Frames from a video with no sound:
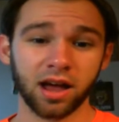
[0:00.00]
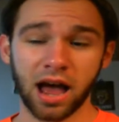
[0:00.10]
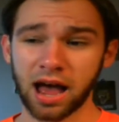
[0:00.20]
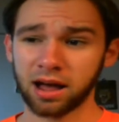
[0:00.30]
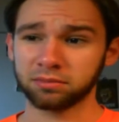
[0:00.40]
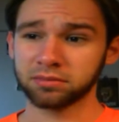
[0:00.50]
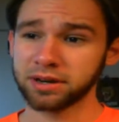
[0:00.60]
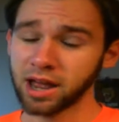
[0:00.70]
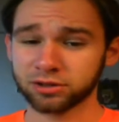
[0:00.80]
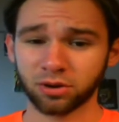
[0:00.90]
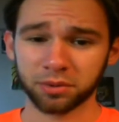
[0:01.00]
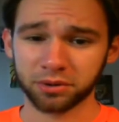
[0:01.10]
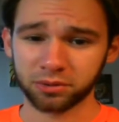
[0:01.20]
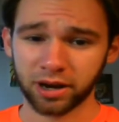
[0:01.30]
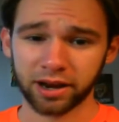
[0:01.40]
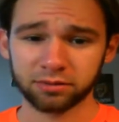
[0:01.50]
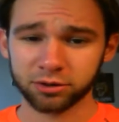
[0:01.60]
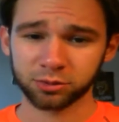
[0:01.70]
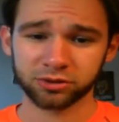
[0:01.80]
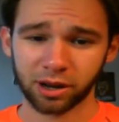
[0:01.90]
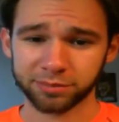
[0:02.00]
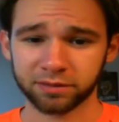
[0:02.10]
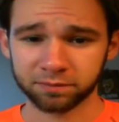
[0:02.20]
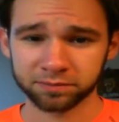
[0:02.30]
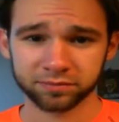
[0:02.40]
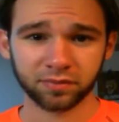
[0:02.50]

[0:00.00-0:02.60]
Um, not sure what we're doing today, doing something.